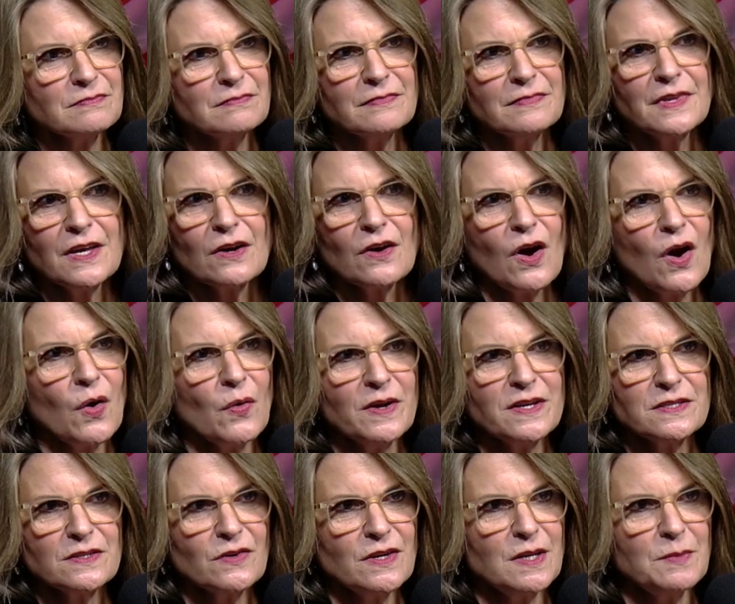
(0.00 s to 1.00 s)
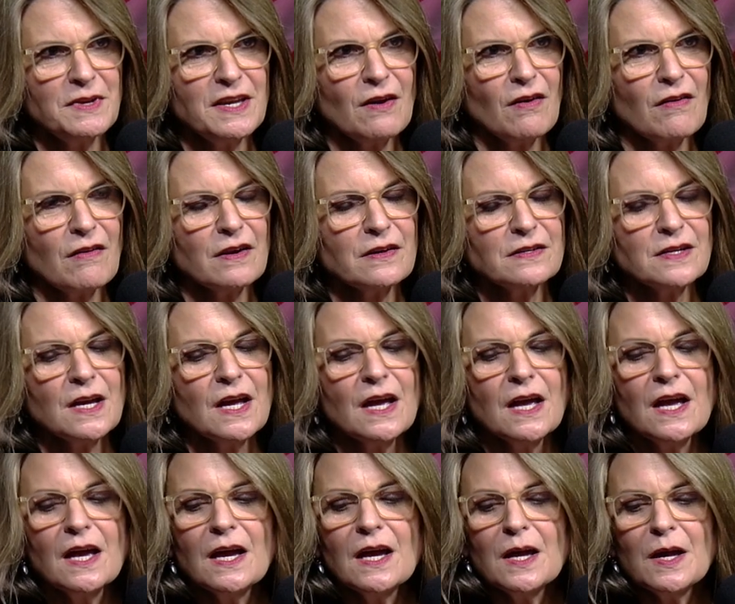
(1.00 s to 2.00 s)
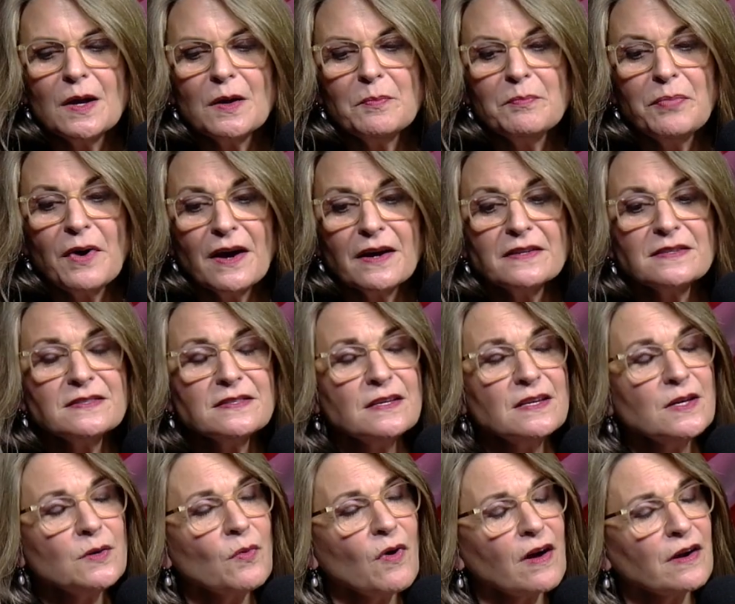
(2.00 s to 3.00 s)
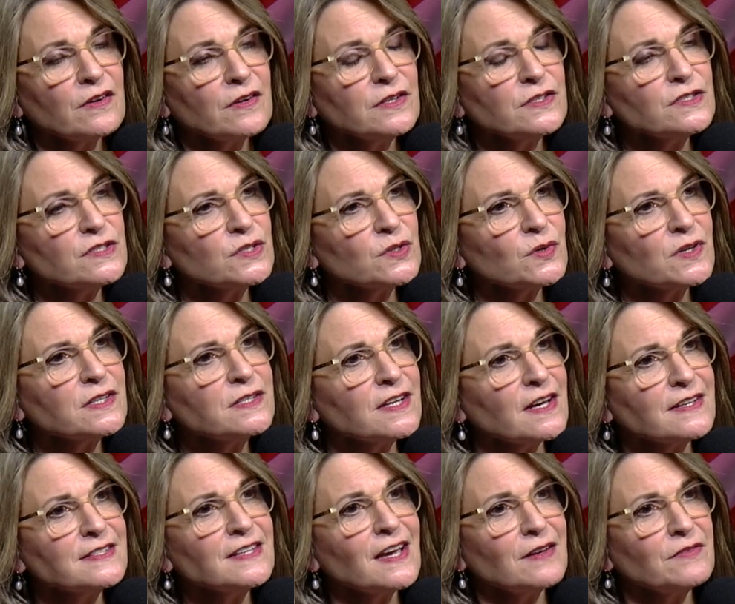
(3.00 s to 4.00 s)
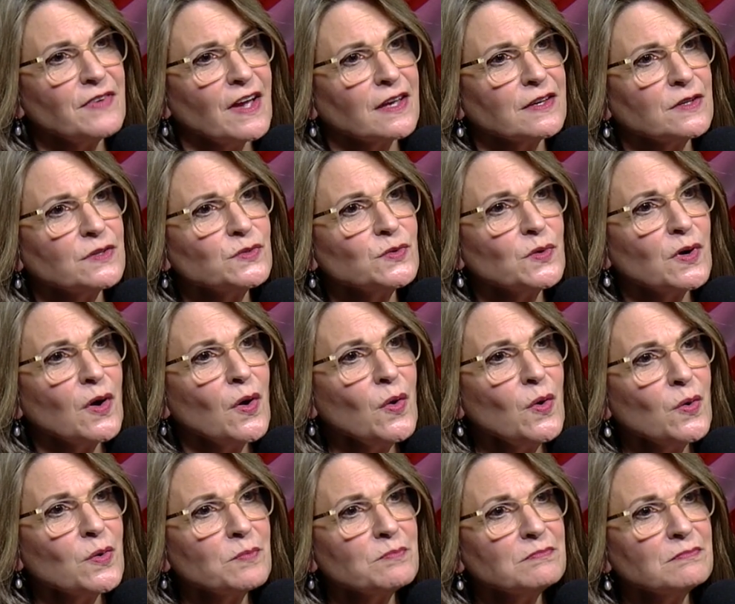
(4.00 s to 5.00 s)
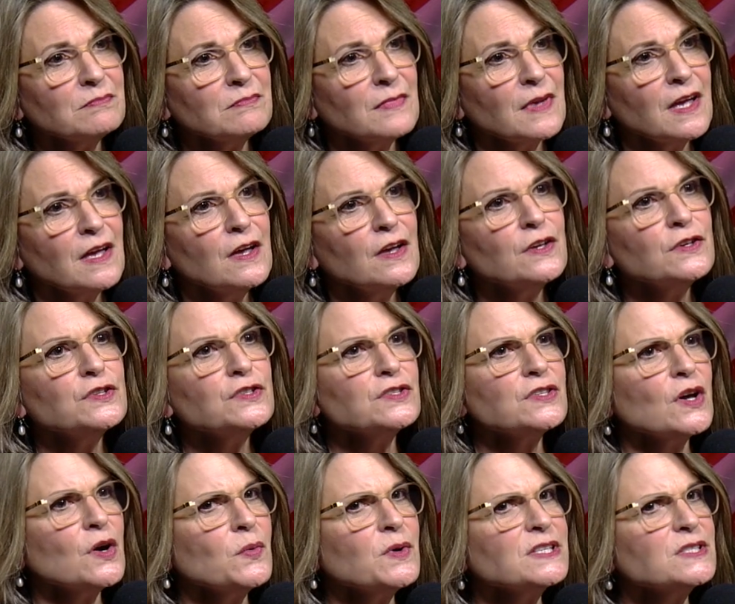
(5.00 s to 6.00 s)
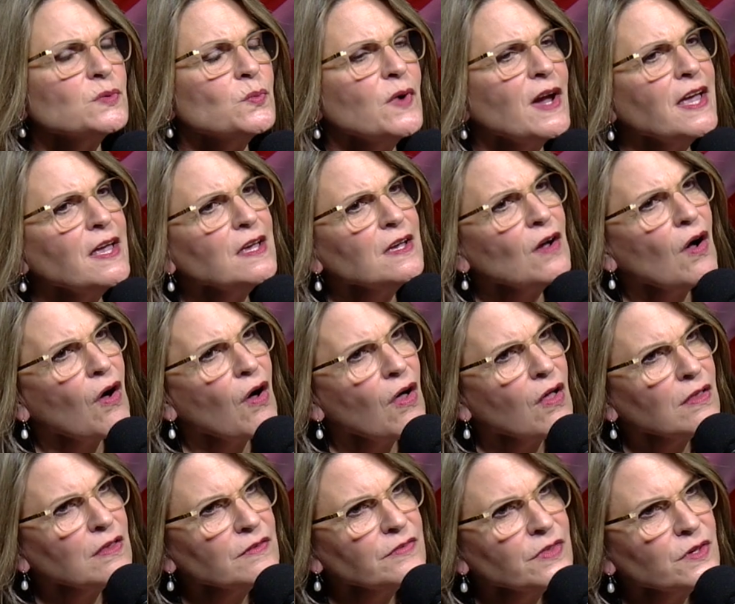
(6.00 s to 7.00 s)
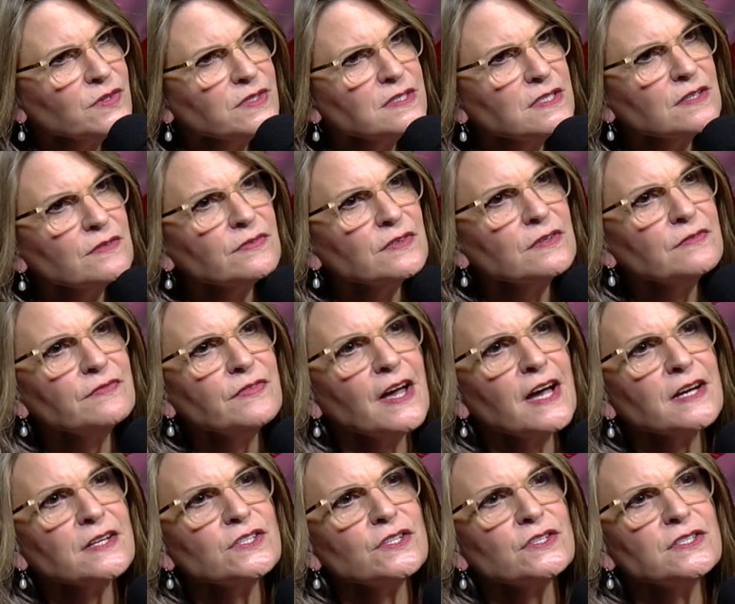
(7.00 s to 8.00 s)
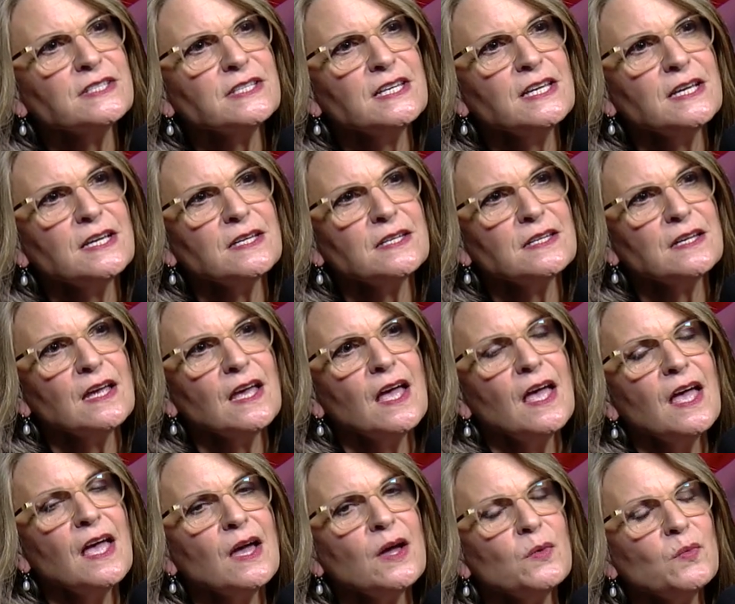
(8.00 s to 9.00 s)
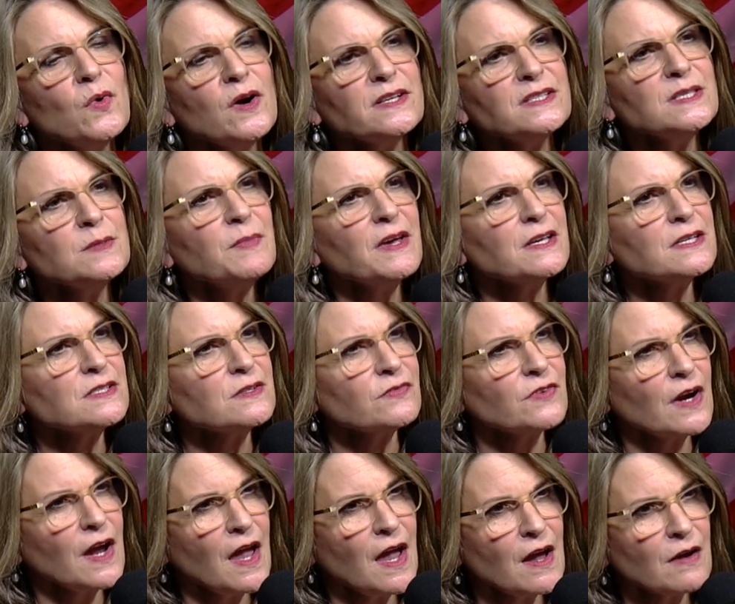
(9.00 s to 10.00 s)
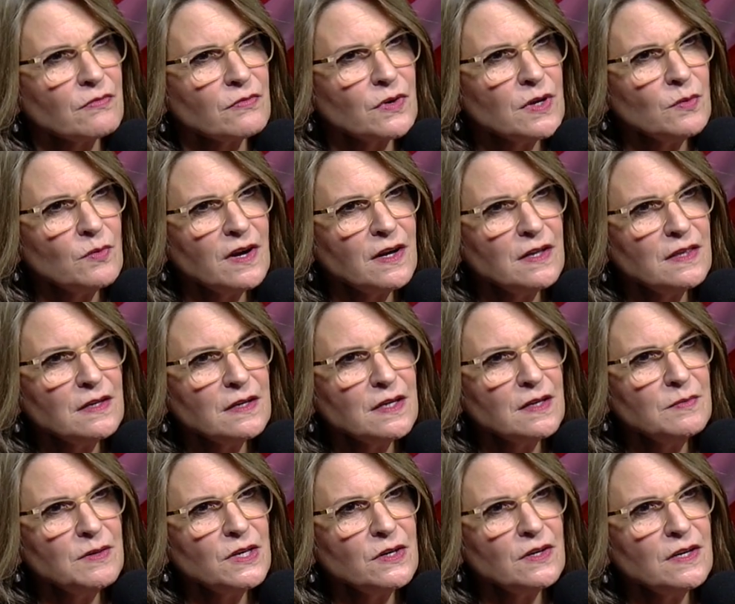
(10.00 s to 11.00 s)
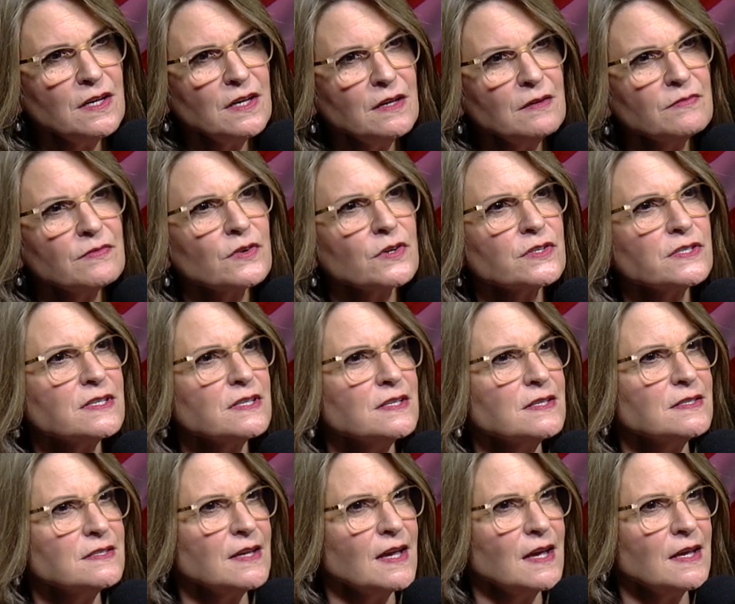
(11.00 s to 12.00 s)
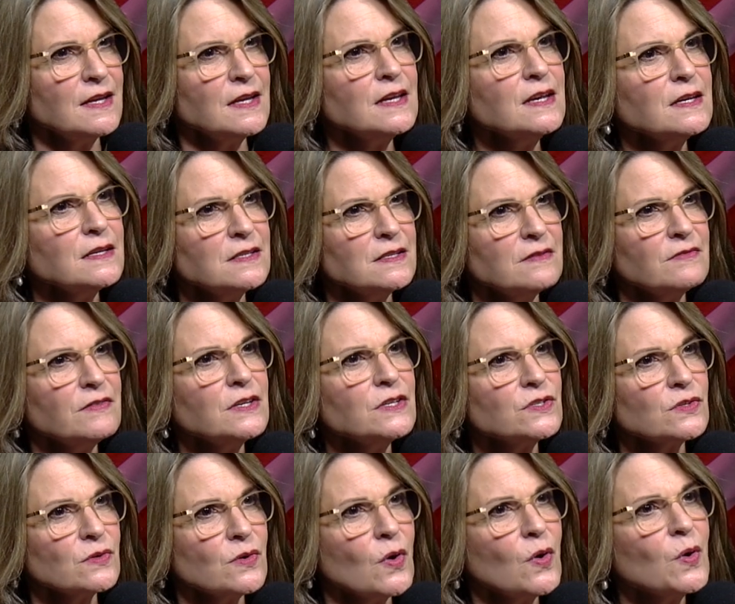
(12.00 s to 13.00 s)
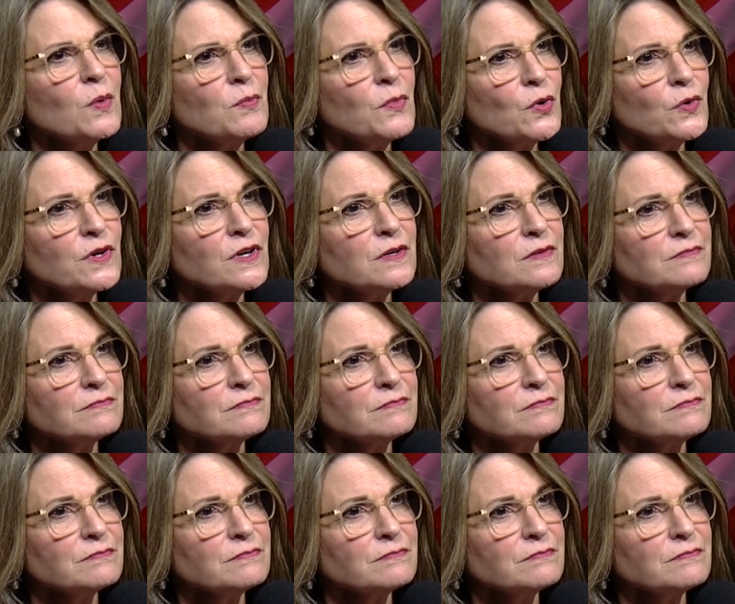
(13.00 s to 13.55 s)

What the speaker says: They're always going to be hard. But city water and sewer does add value to a home. So it's weighing all of those different factors in and what's best for everyone in the community versus any individual homeowner.